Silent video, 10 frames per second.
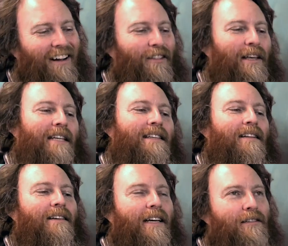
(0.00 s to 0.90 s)
think a
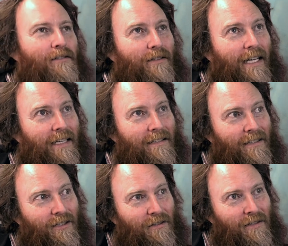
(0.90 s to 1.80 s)
Telecaster likes to
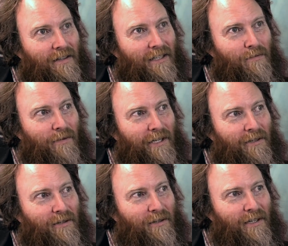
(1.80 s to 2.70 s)
tune to this weird
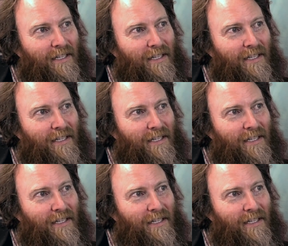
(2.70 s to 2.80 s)
chord.